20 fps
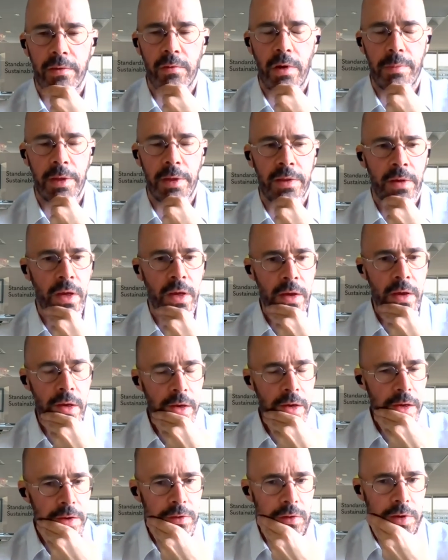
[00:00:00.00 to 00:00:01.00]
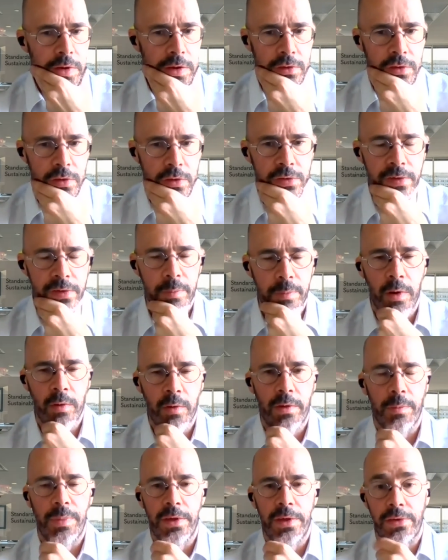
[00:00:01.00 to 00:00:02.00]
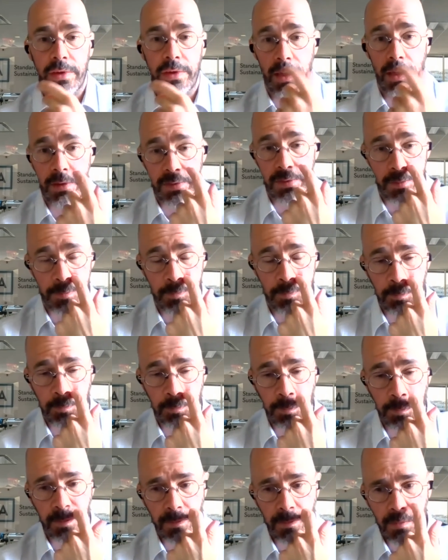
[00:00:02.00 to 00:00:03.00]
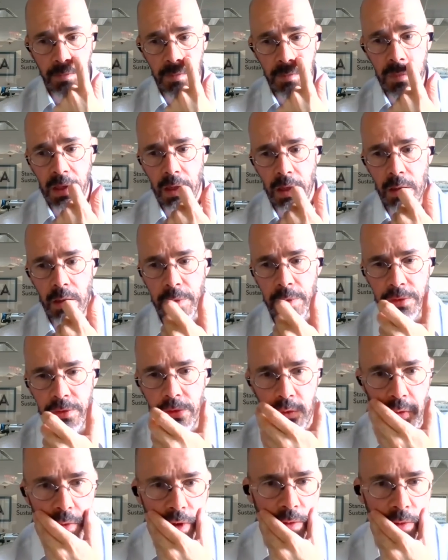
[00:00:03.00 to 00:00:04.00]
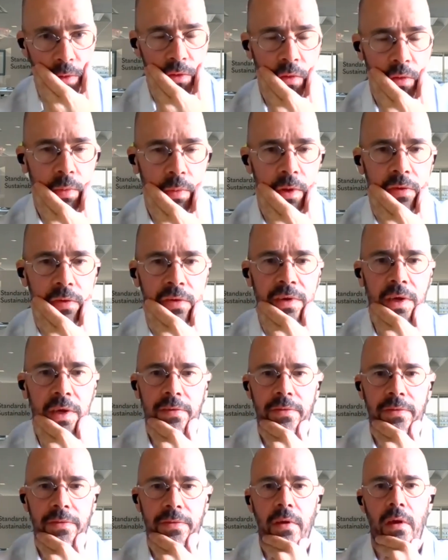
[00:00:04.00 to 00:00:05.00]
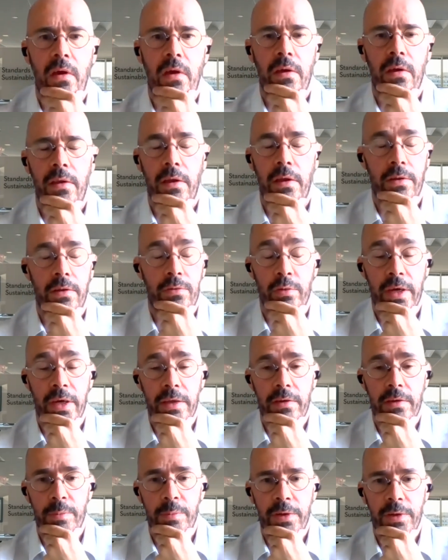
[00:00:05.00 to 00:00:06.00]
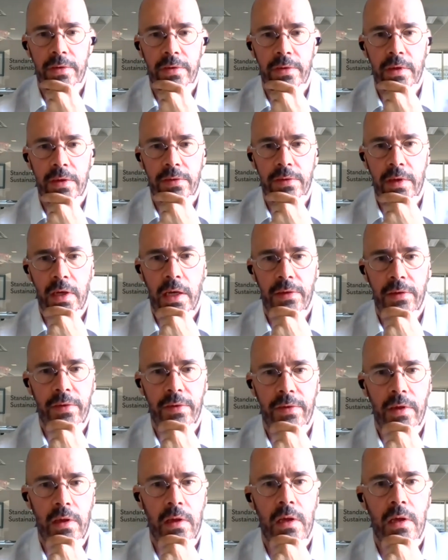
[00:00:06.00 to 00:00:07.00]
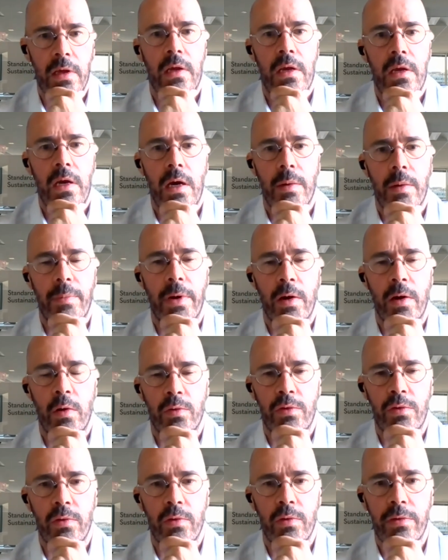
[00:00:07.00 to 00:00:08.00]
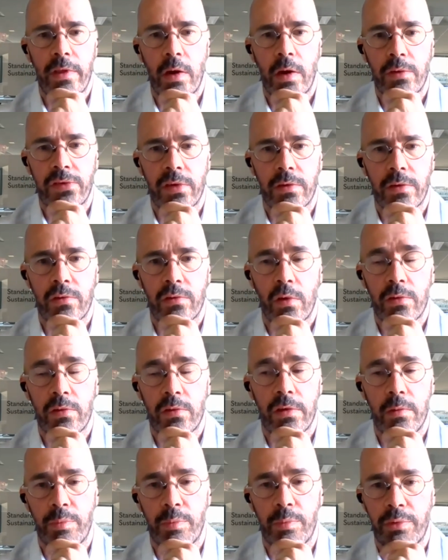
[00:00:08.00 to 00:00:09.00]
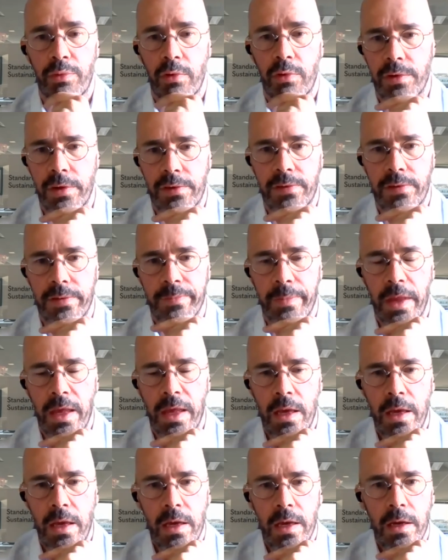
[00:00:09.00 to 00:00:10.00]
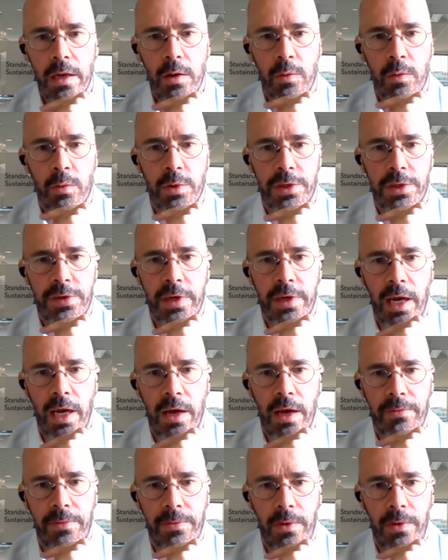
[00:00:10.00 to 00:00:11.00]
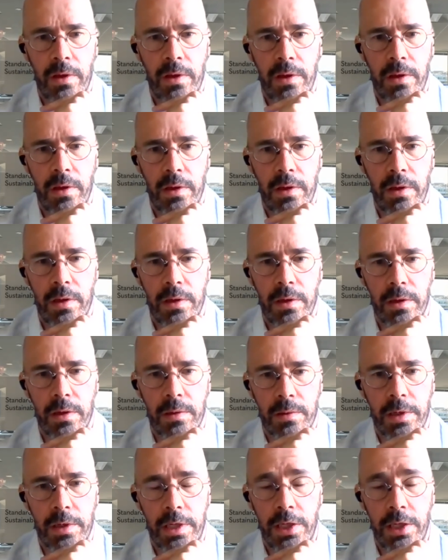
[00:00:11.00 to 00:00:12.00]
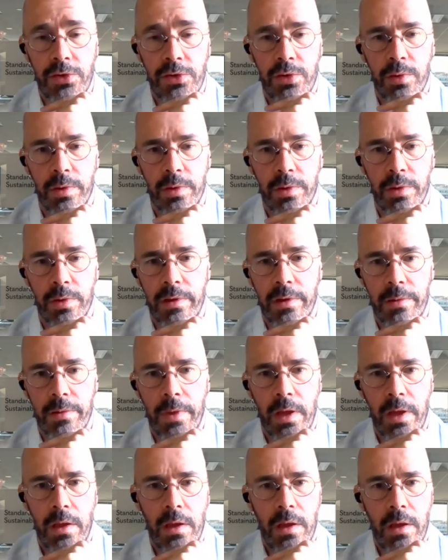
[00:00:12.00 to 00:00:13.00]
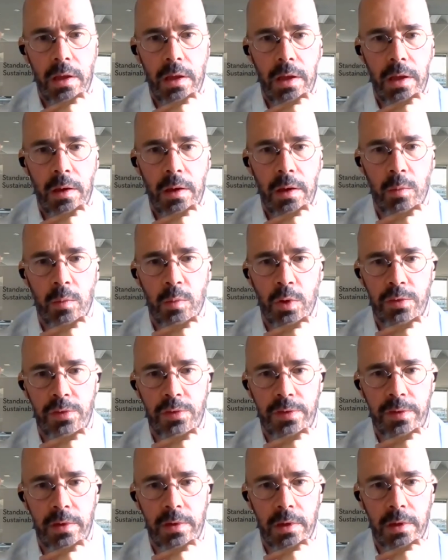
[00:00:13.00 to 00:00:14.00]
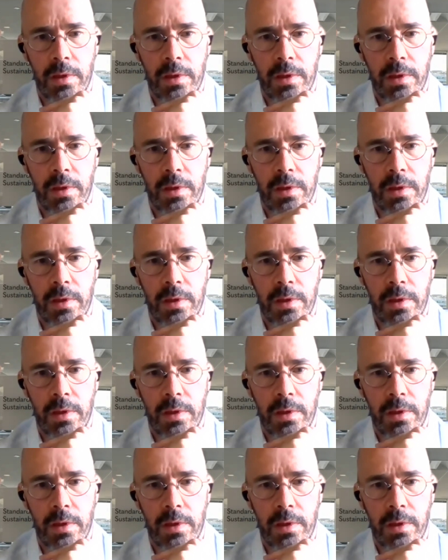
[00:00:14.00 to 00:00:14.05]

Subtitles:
No, I mean, looking just about the BCS, I mean, to BCS, today the BCS has about 2,000 total projects, which have issued almost